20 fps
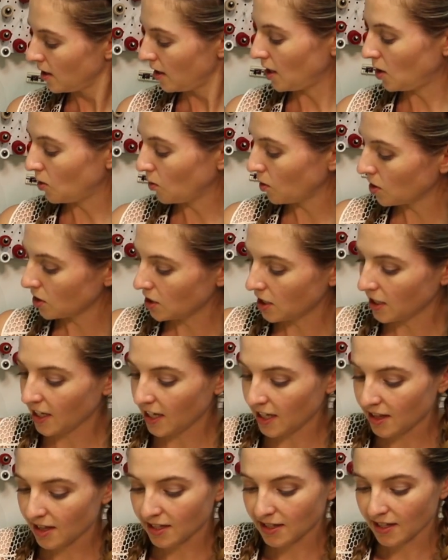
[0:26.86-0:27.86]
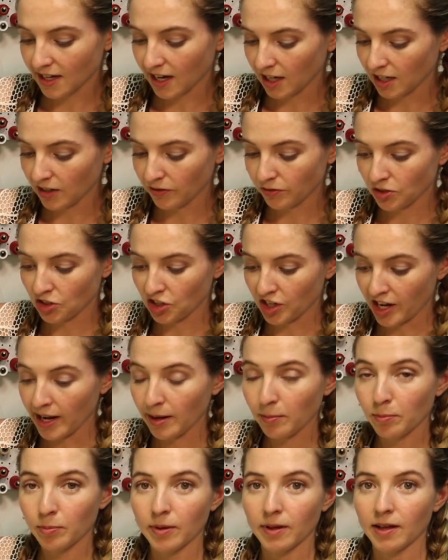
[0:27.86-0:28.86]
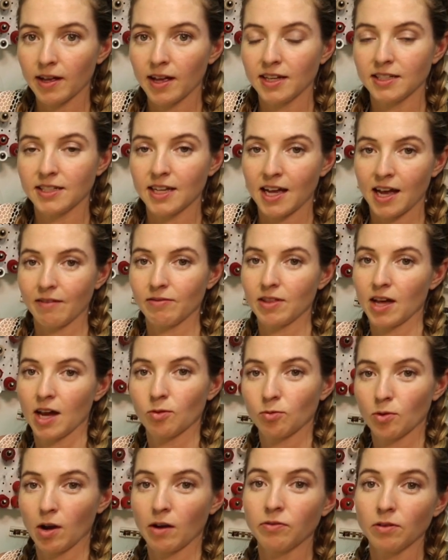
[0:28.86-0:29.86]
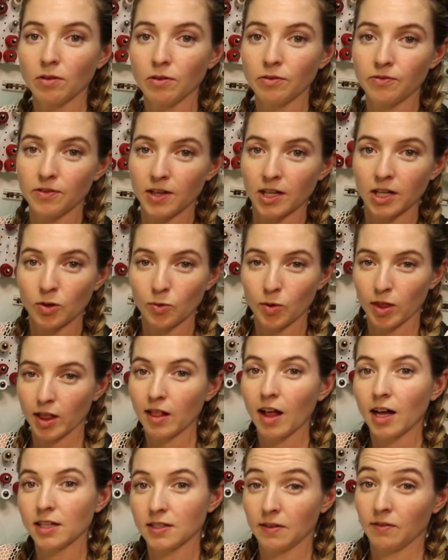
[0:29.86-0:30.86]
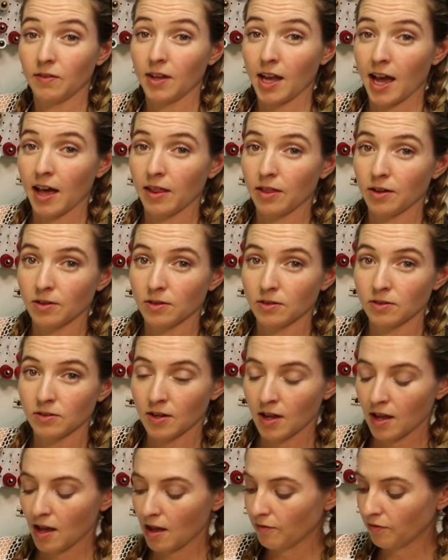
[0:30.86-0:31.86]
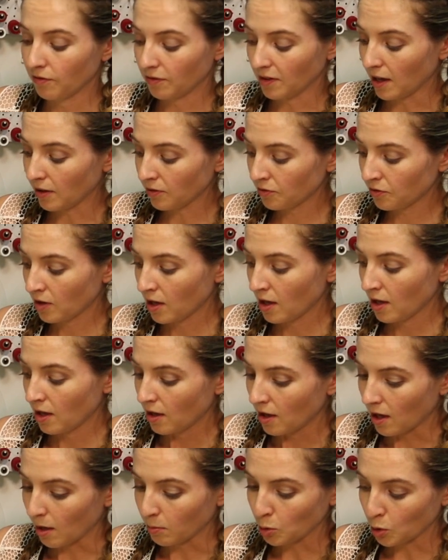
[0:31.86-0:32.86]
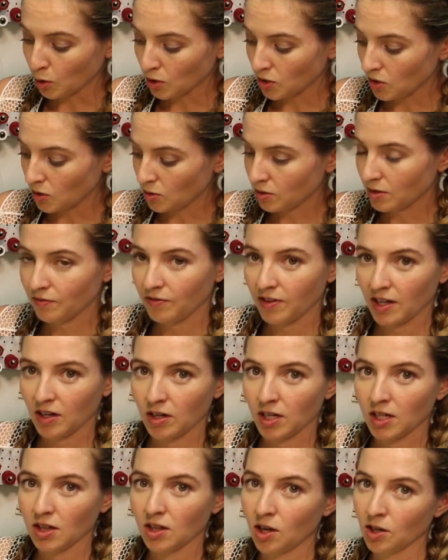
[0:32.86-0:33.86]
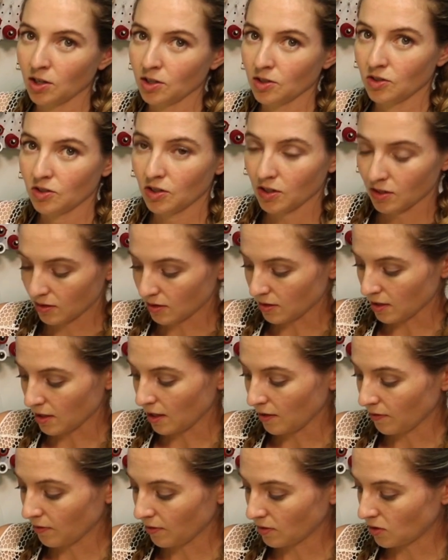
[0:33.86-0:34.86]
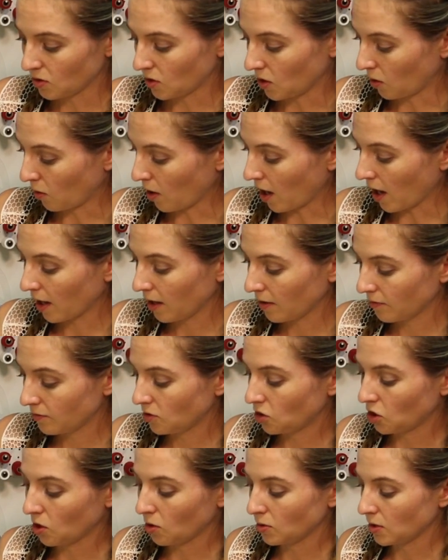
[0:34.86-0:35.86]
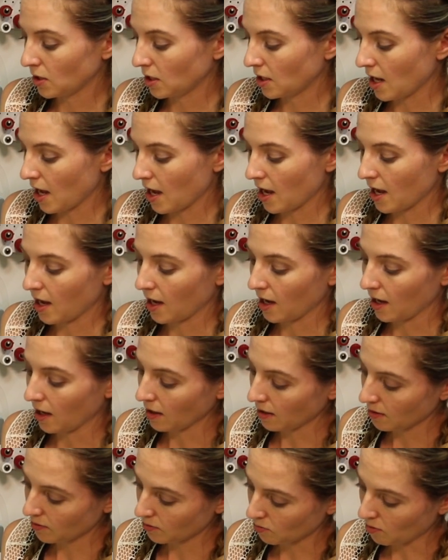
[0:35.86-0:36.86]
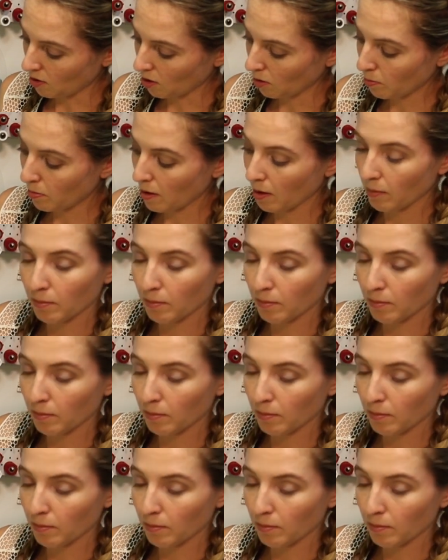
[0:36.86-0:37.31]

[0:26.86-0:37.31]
In order to get this kind of shape and to have that ruffle feel with lots of gathers and fluff, I'm going to use a very large sleeve. So I've chosen a robe